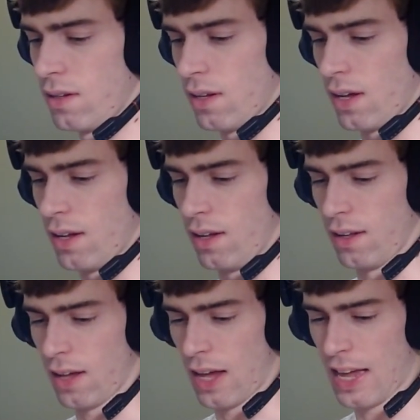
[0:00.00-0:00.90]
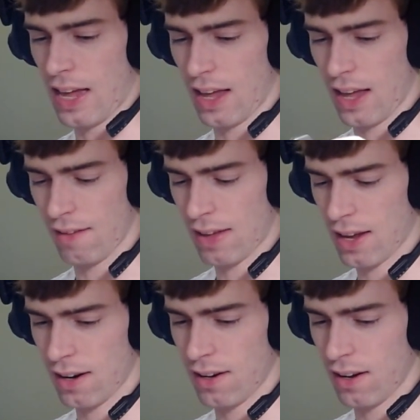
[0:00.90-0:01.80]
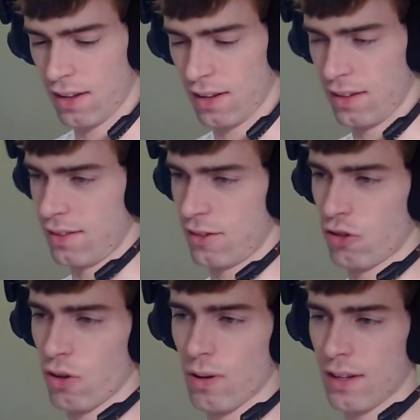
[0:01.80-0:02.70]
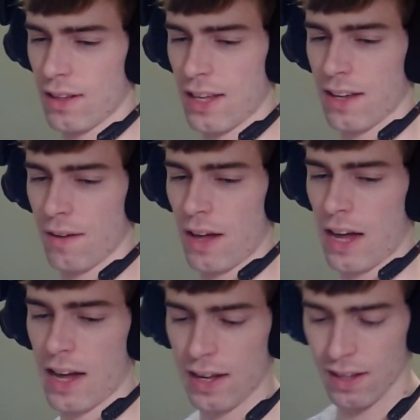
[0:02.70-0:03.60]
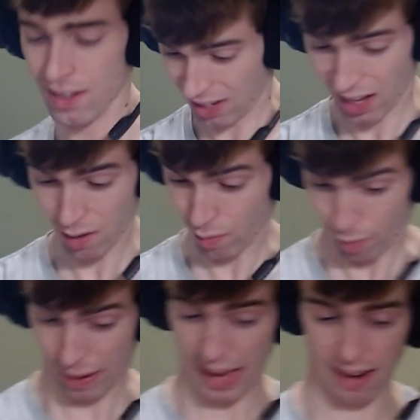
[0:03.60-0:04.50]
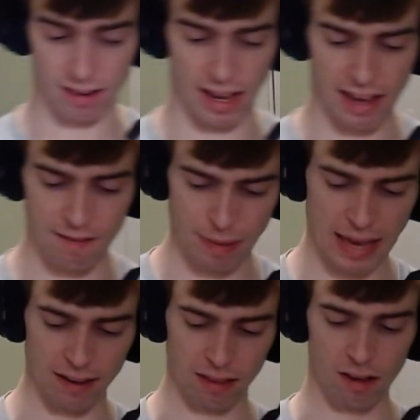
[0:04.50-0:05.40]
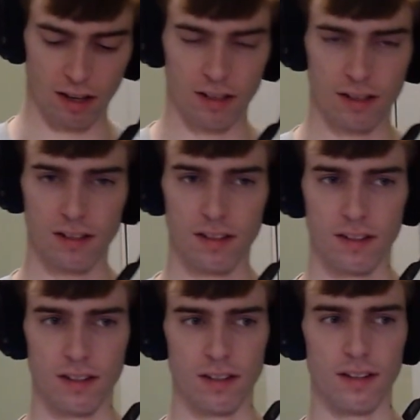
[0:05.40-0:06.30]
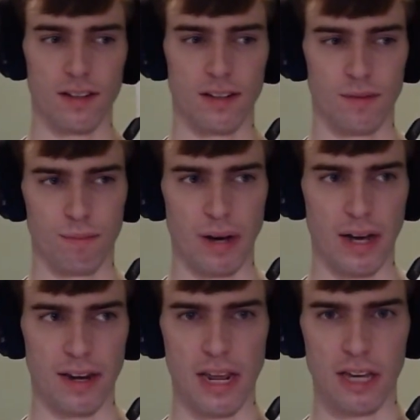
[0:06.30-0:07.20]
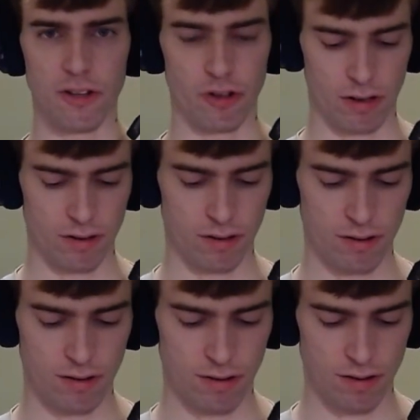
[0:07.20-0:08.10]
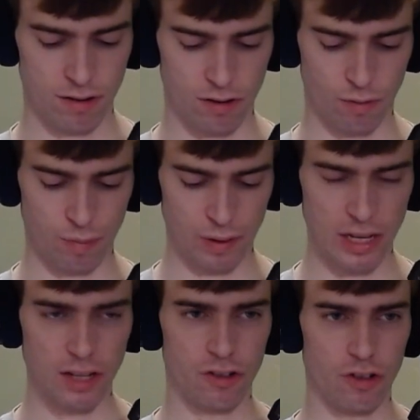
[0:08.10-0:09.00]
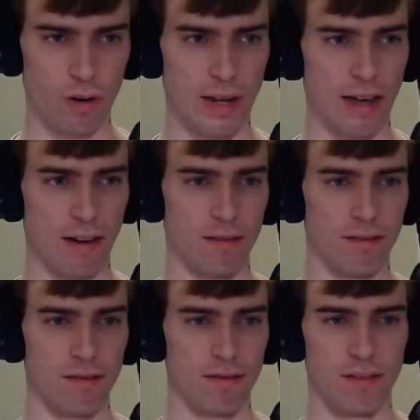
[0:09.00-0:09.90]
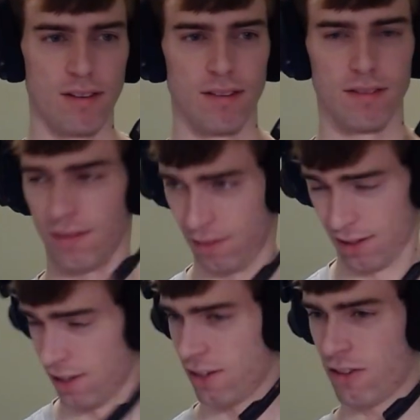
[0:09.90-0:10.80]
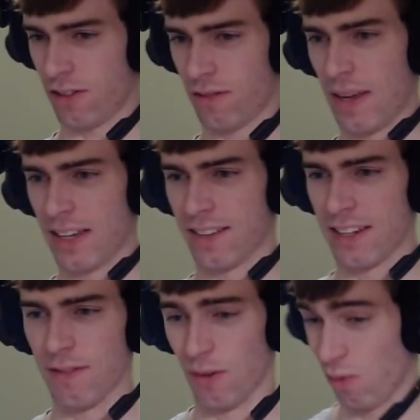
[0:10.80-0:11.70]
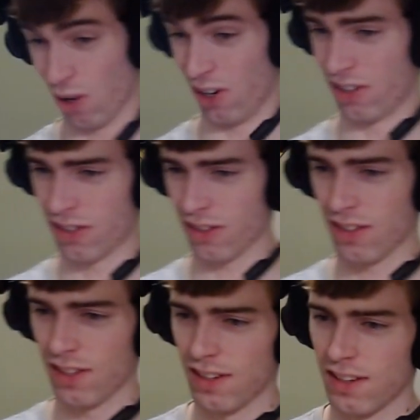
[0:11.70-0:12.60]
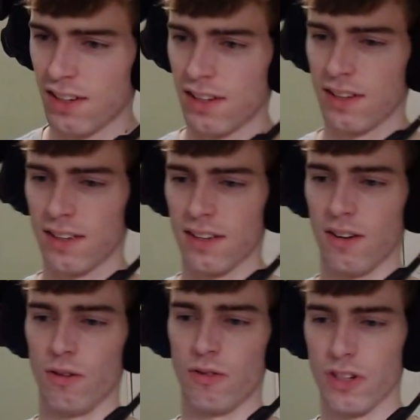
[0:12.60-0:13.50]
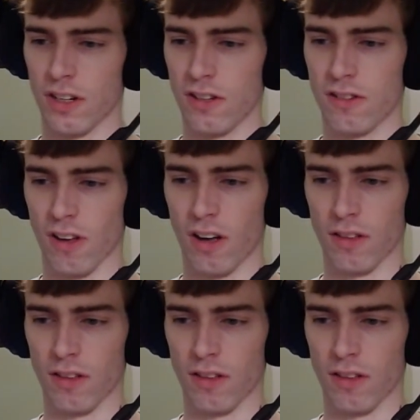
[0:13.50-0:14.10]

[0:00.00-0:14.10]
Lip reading: I've had a Showdown, like I have bad luck by nature. So playing Showdown just makes it even worse. Oh shit, good song,